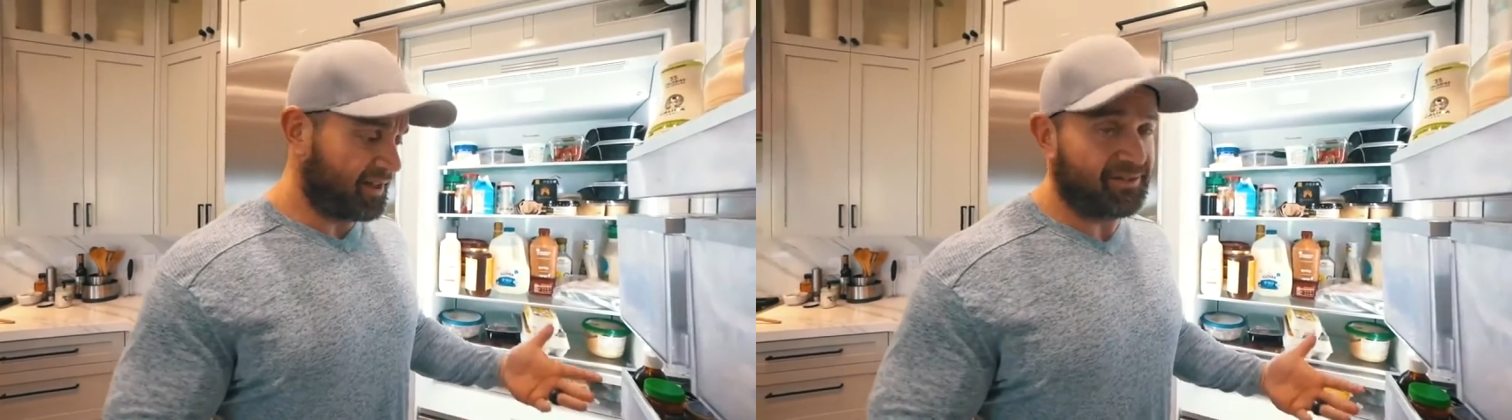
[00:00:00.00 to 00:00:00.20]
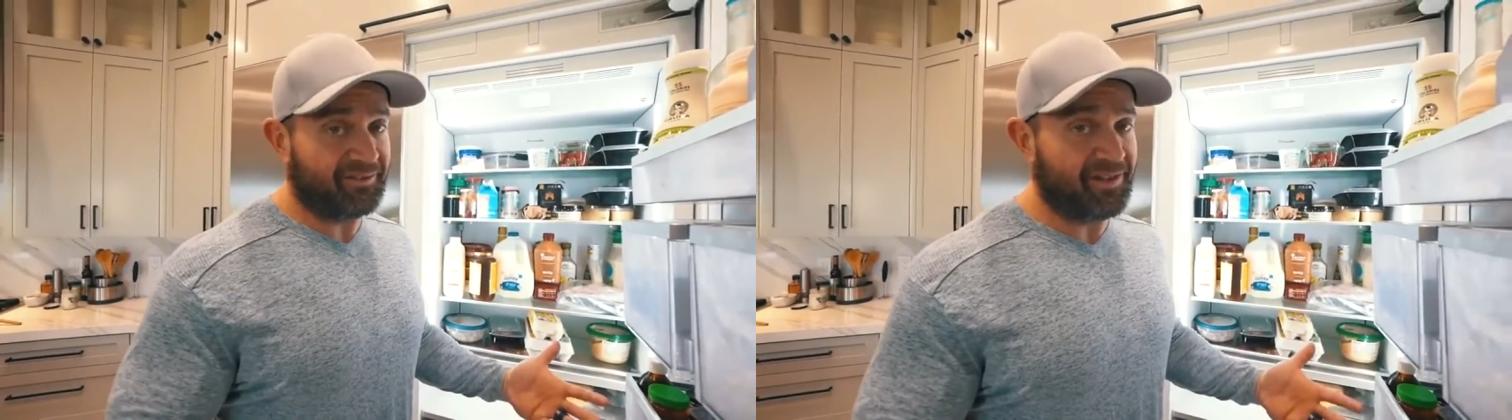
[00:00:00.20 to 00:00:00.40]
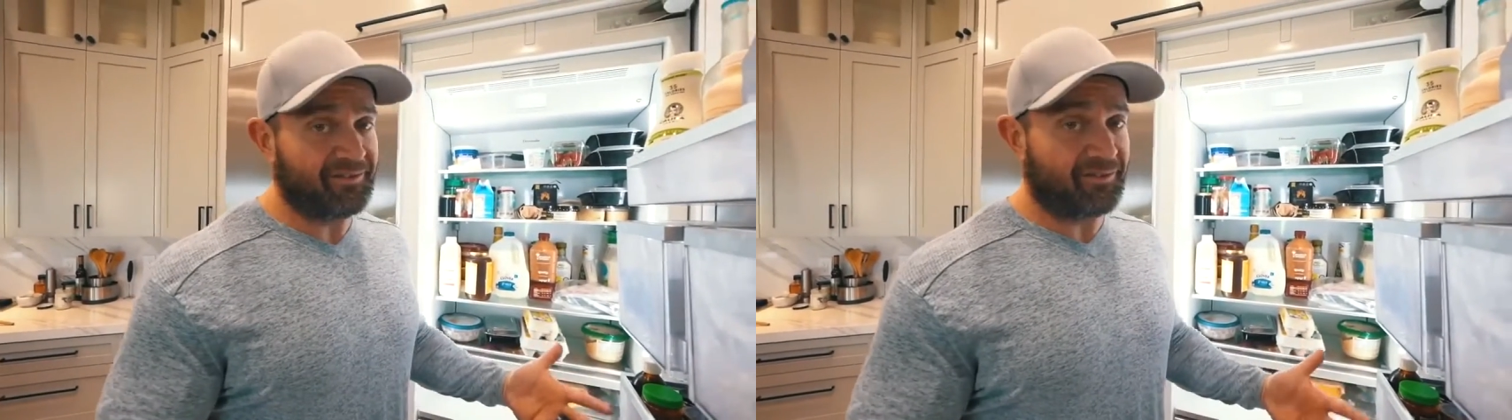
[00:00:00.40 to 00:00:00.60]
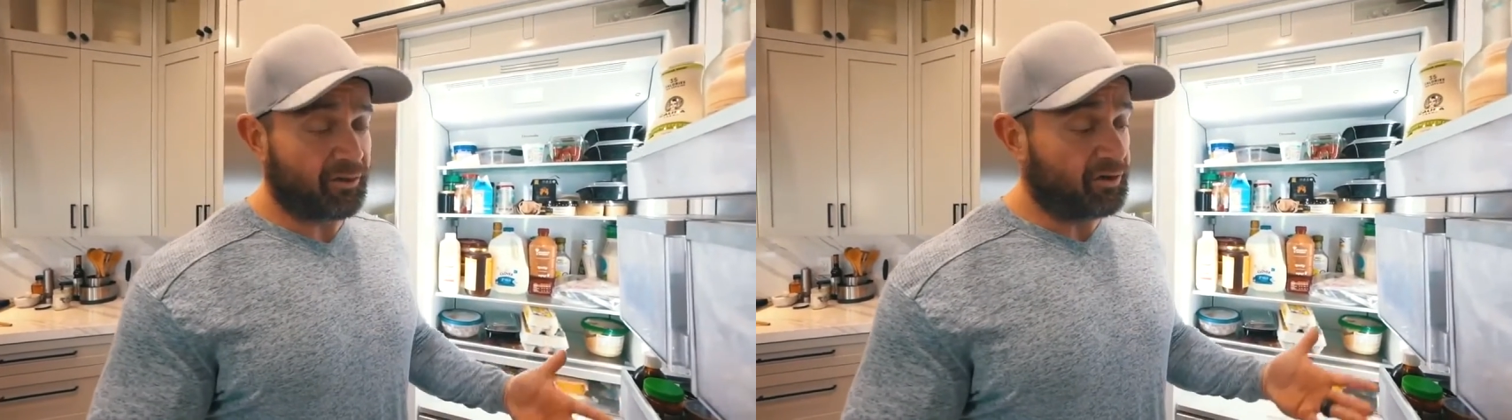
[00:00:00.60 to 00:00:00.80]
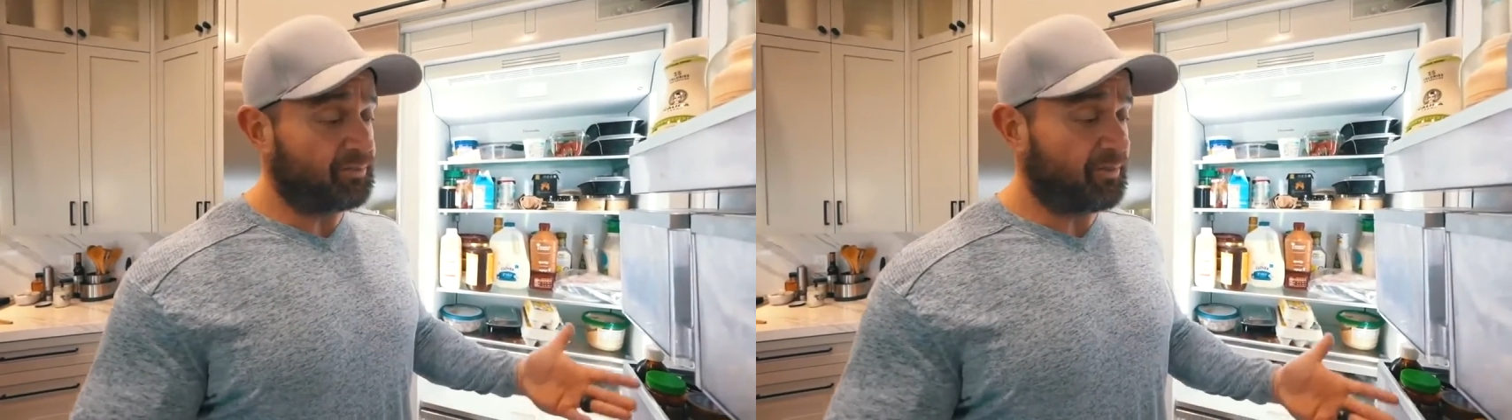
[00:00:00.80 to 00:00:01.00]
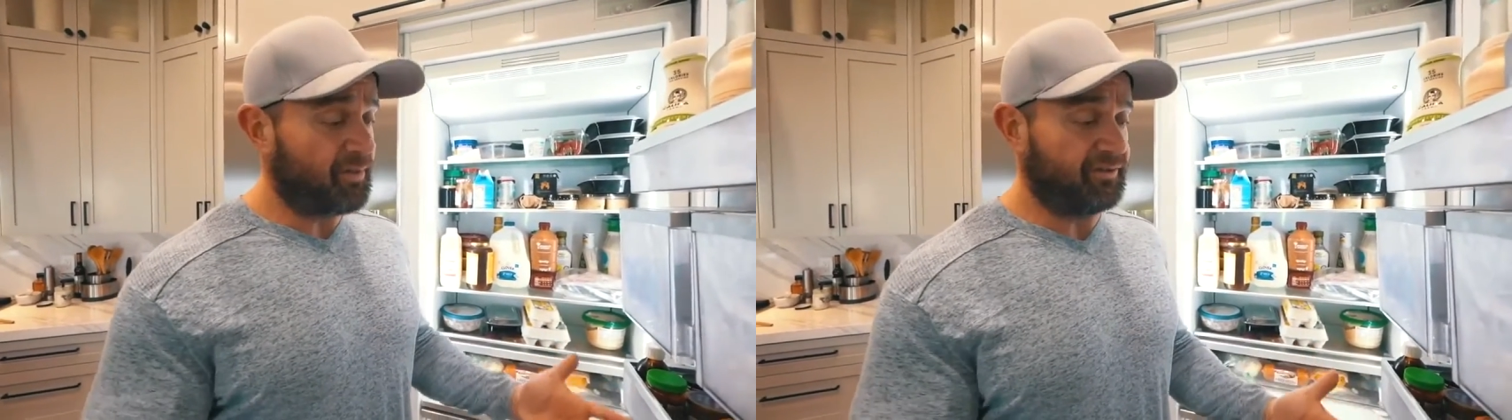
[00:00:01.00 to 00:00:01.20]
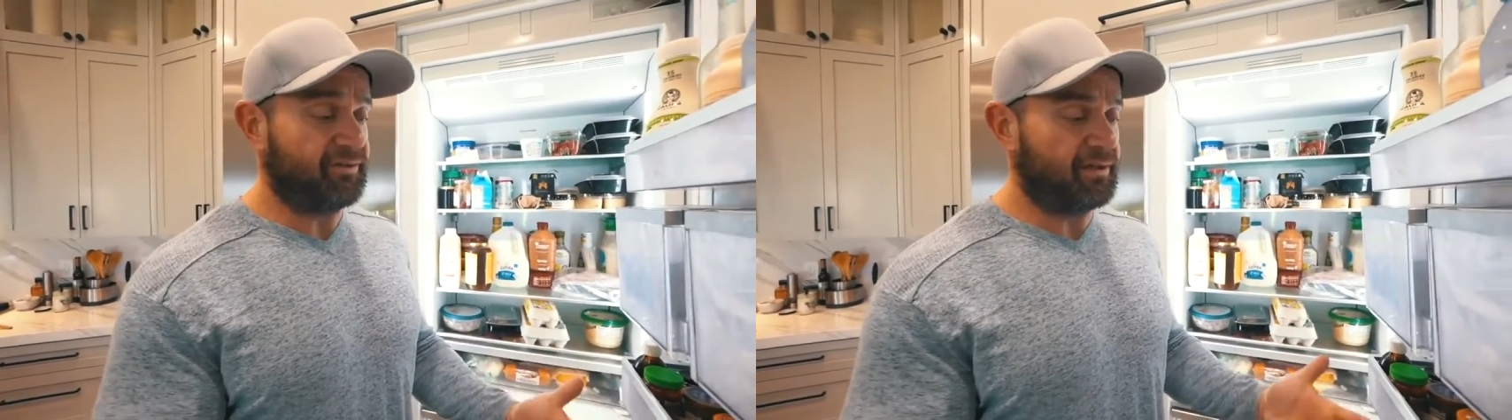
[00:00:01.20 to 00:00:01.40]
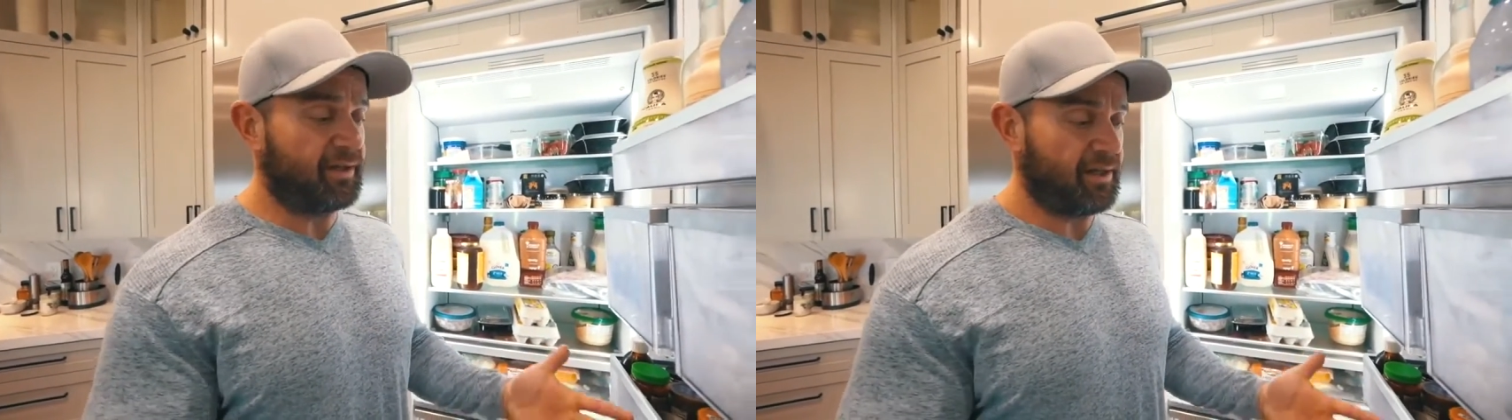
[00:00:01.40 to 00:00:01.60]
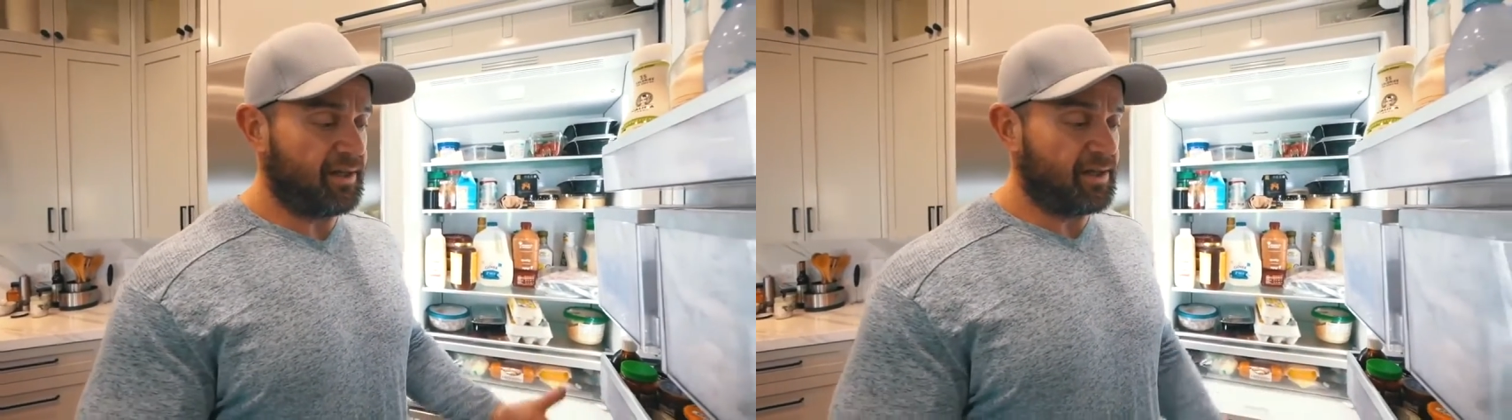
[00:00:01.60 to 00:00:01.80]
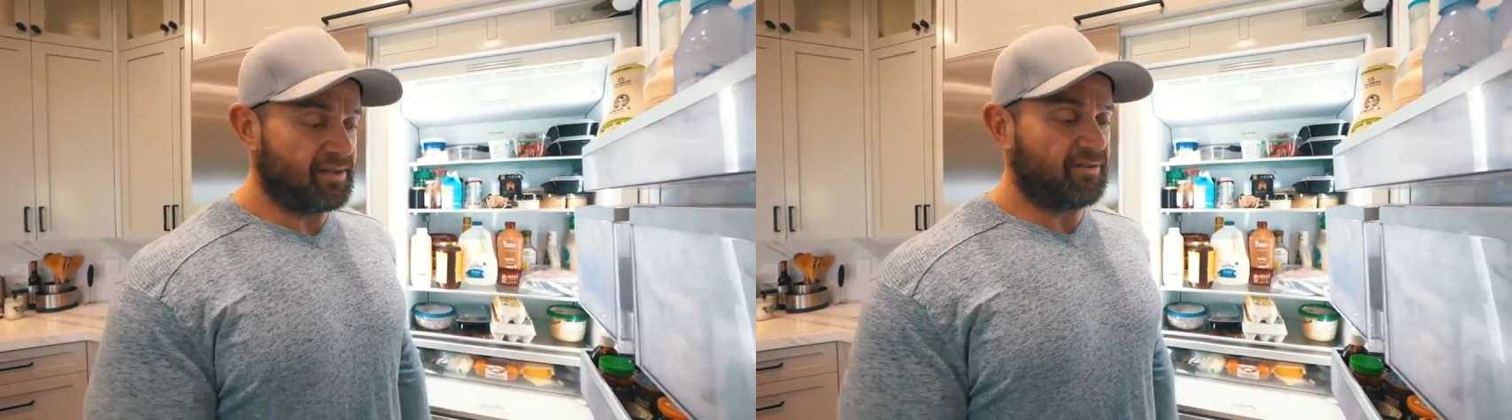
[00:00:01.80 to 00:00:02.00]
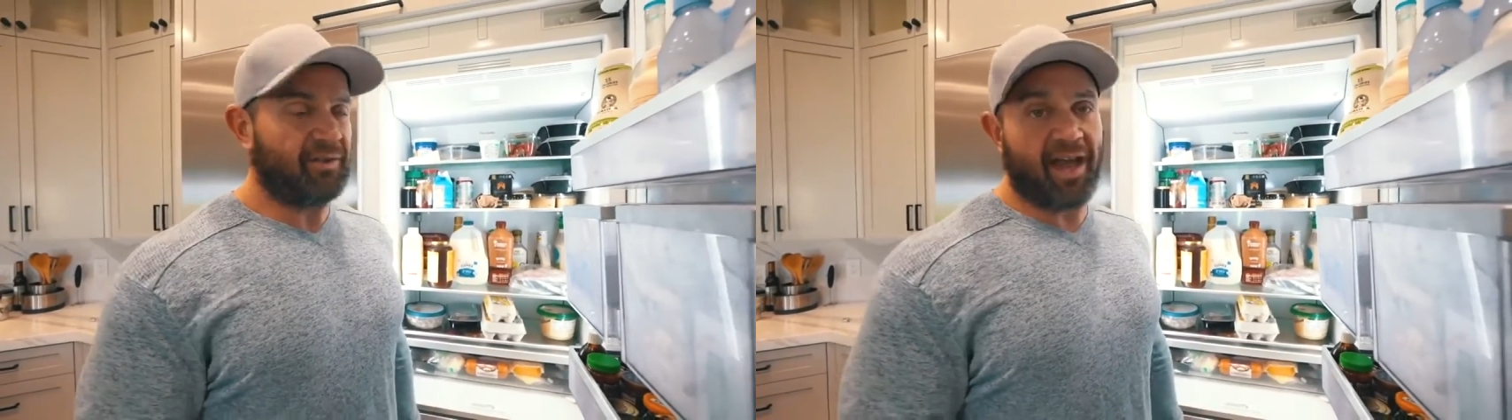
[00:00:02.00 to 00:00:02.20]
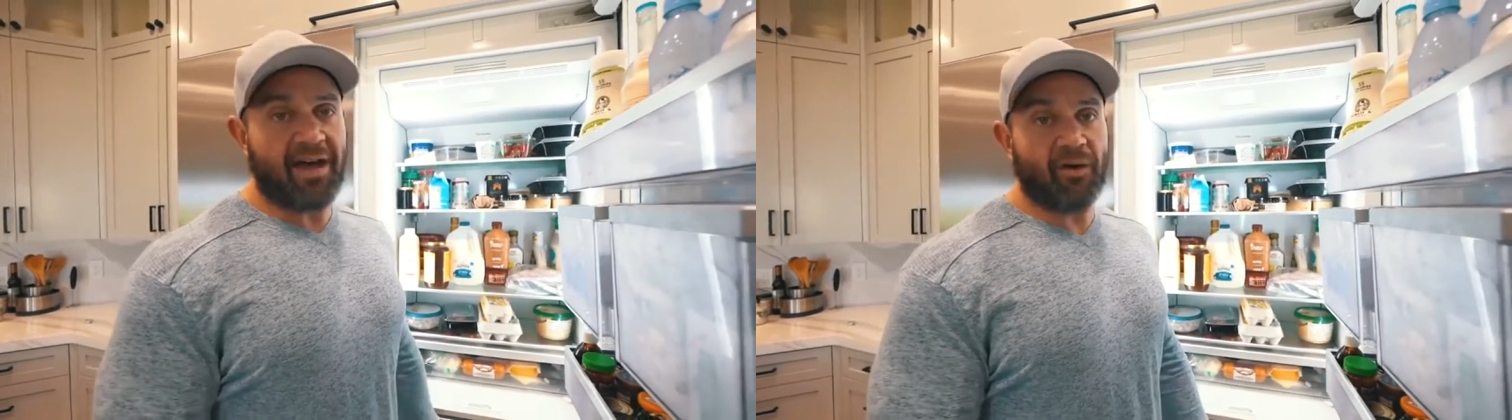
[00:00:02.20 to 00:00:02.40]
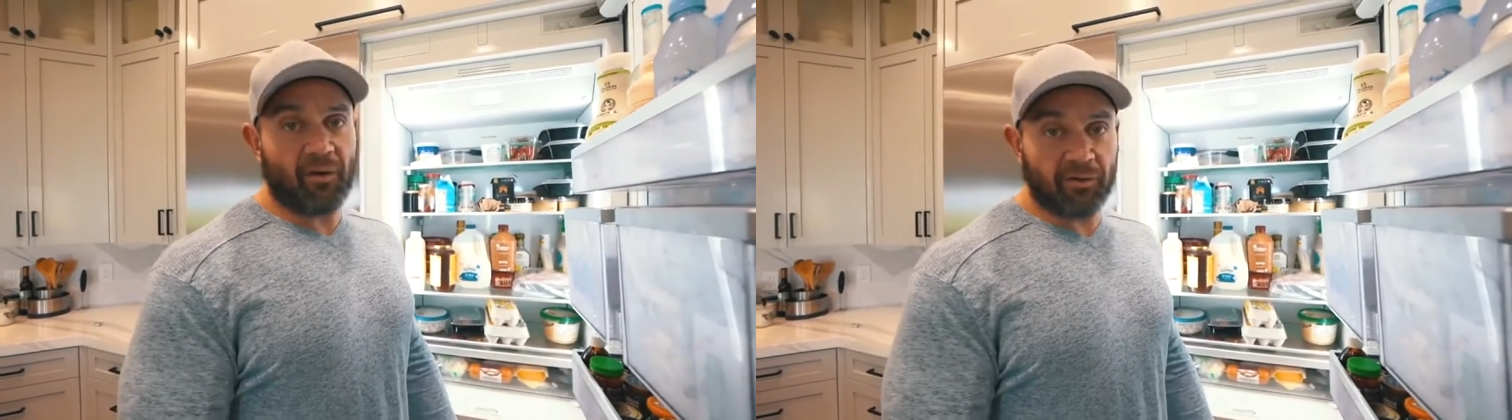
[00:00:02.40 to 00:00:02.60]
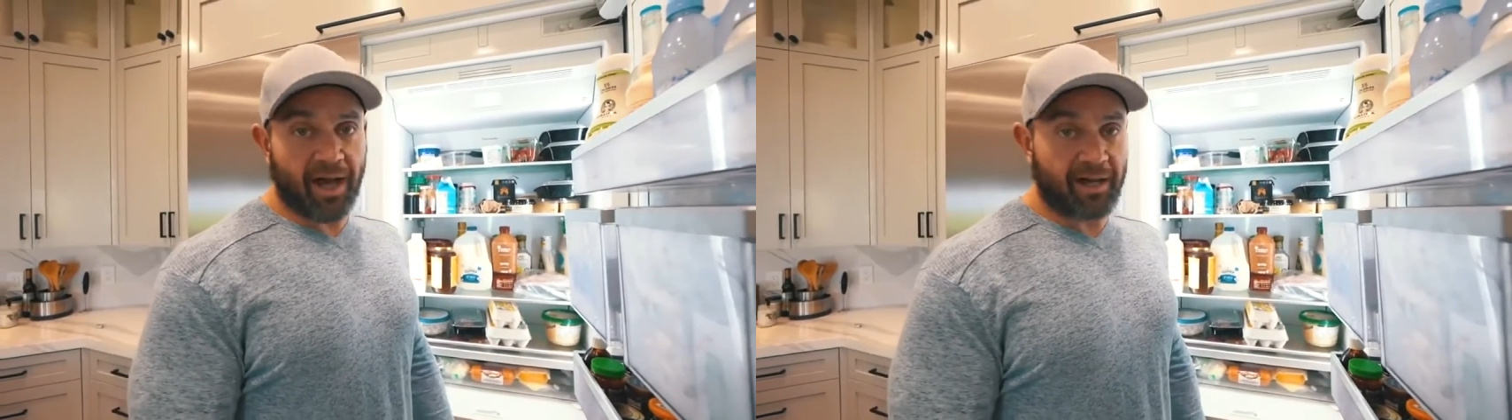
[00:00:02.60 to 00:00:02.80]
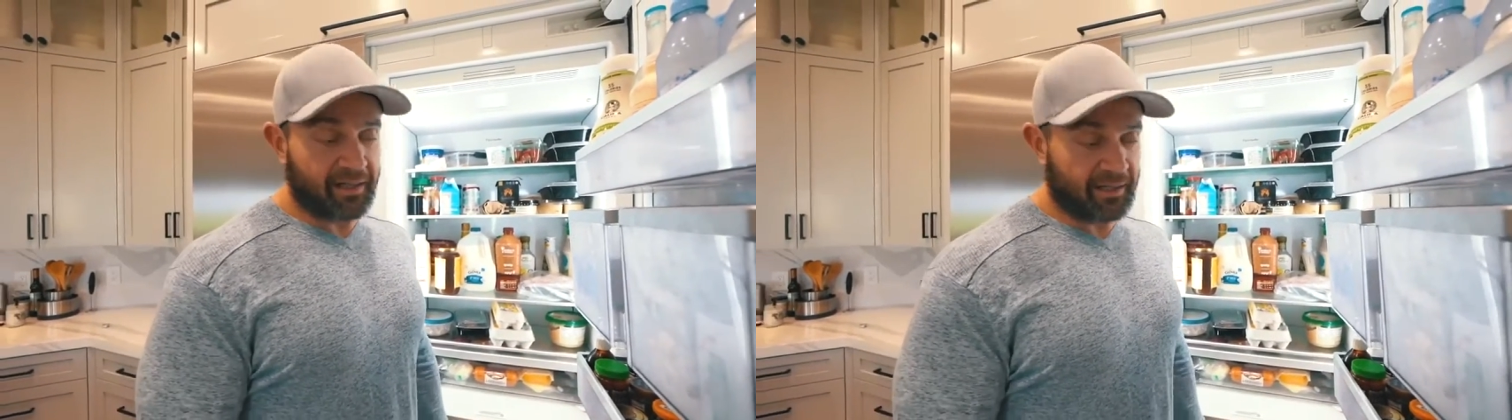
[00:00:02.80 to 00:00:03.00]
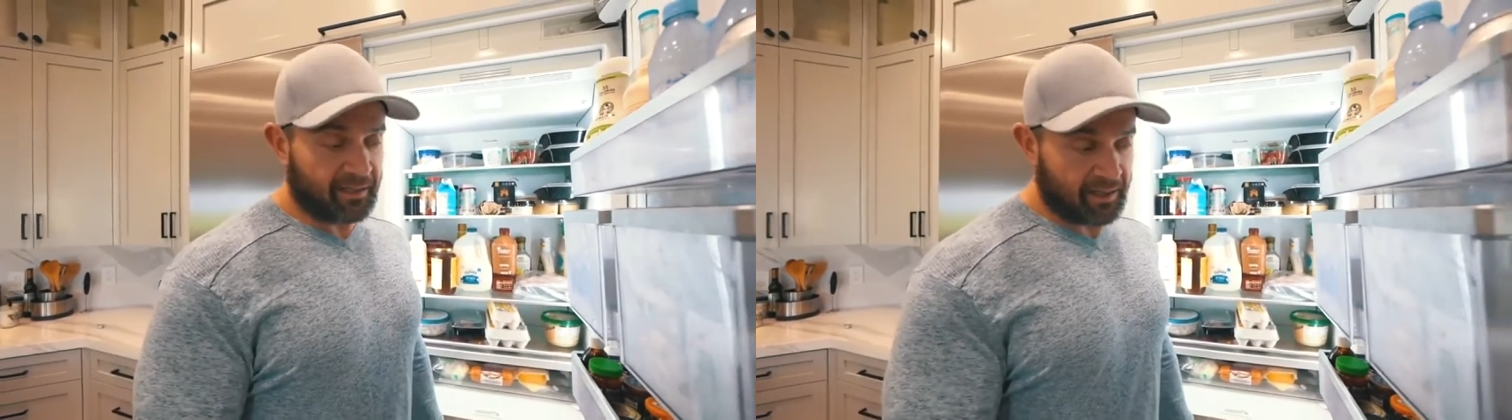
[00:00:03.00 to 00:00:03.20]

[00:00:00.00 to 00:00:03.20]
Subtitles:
I know it sounds gross, but mustard doesn't really have a whole lot in it.